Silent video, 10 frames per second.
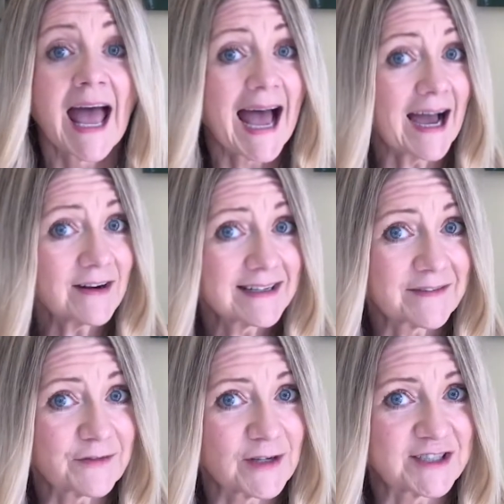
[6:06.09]
how to
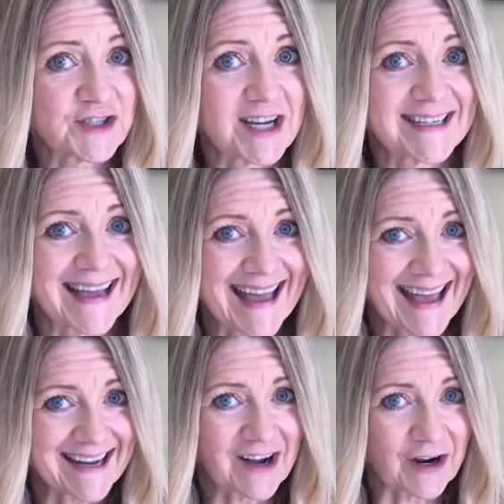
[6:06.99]
differentiate
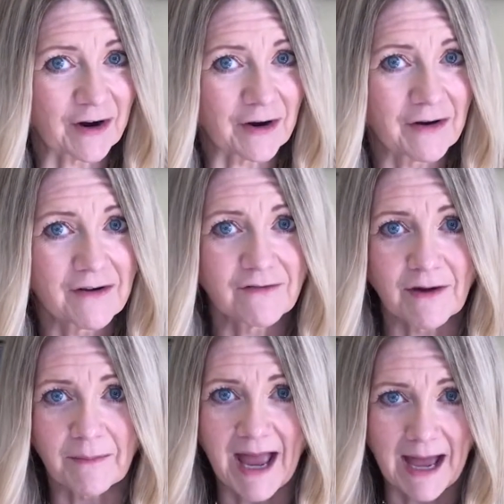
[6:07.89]
head hunger
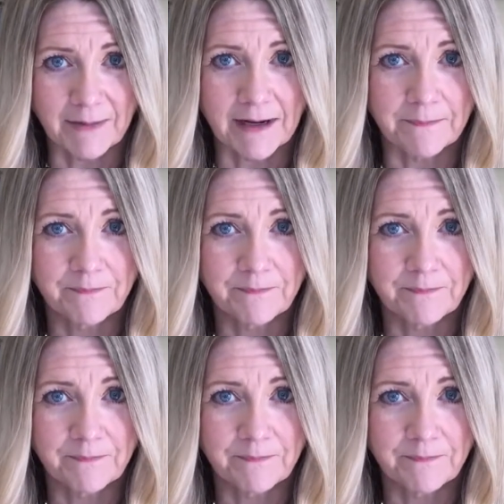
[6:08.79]
from habit.